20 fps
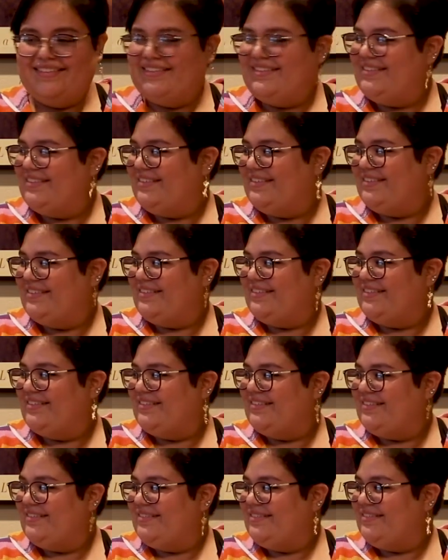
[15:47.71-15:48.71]

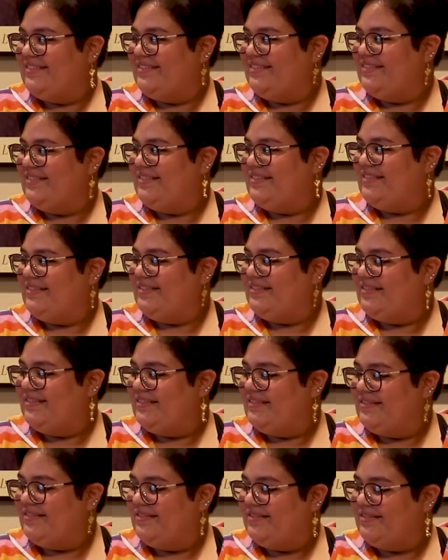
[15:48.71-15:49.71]

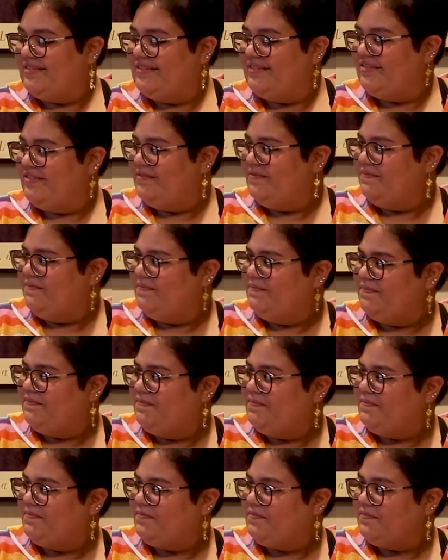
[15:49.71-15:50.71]

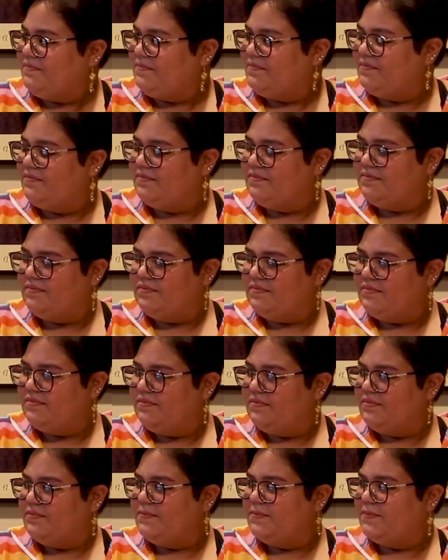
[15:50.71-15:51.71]

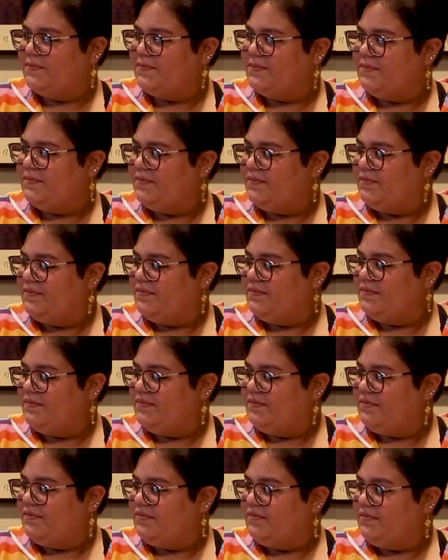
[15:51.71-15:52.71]

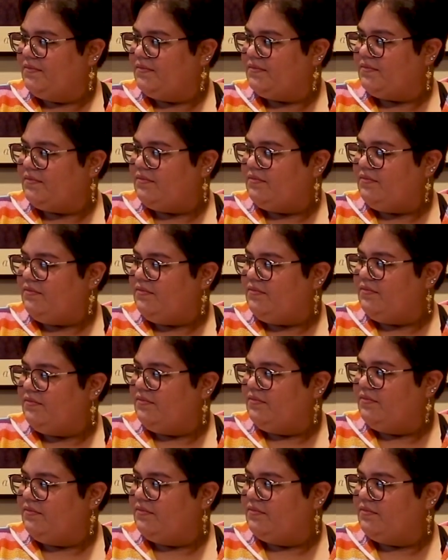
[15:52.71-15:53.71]

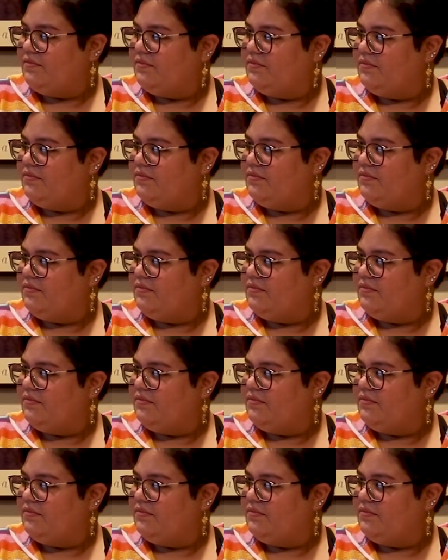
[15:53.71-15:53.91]
[no speech]